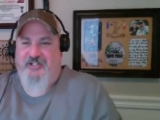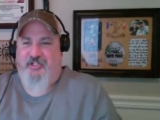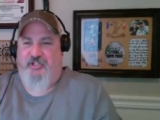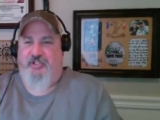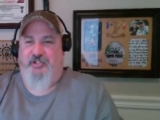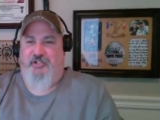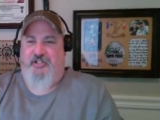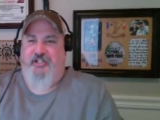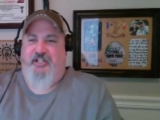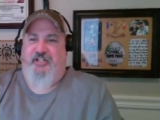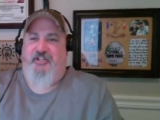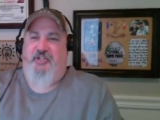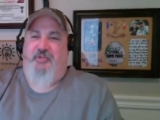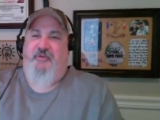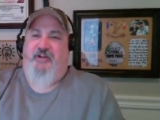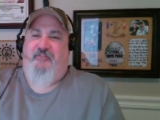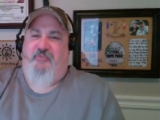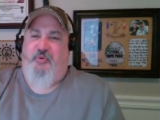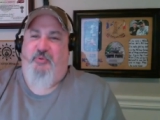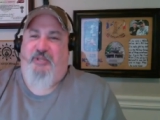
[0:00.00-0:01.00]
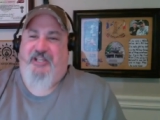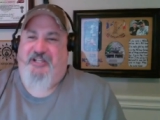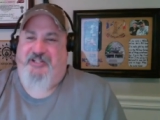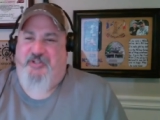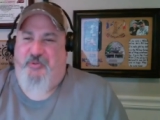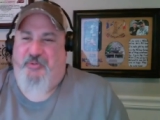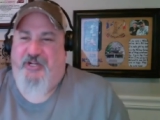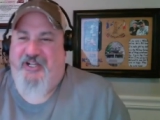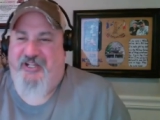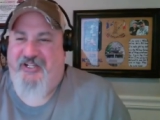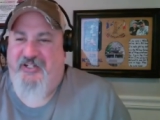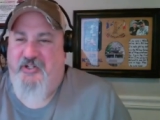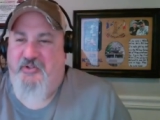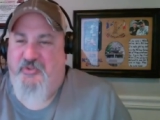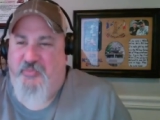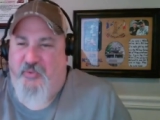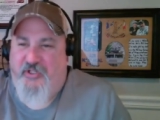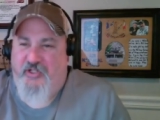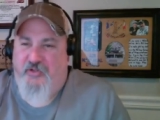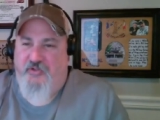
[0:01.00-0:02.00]
Learn it. You have a week, right? It was
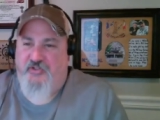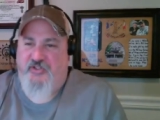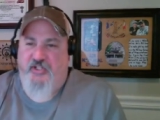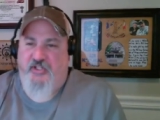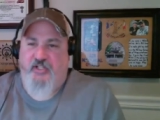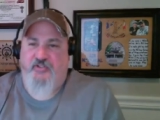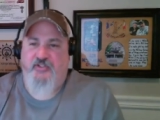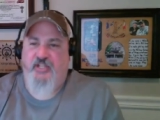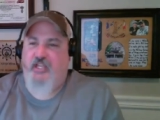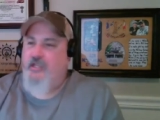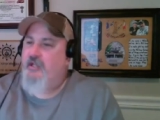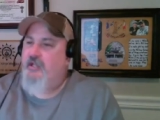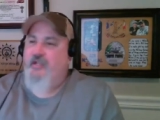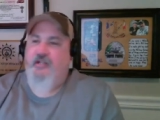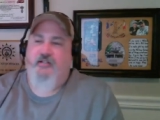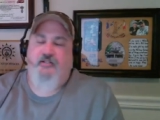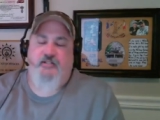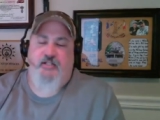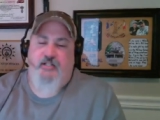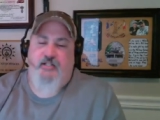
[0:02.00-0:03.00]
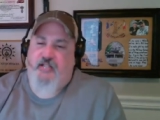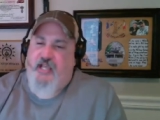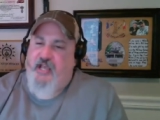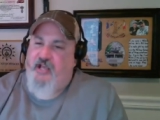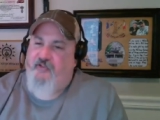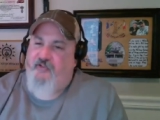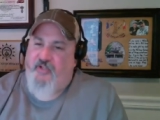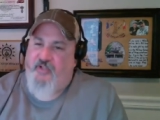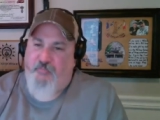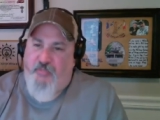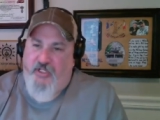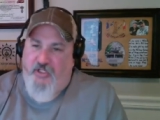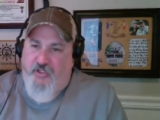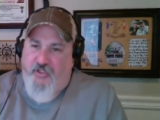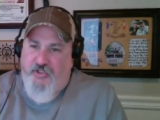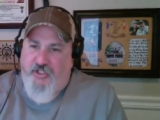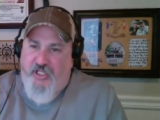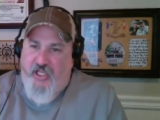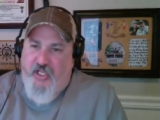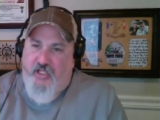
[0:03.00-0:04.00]
yeah, one of those yeah. things. Didn't have
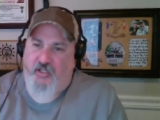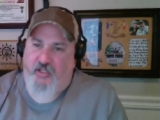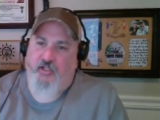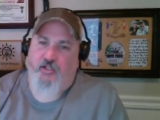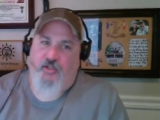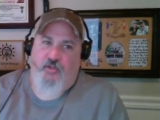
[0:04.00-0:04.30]
MBITRs yet.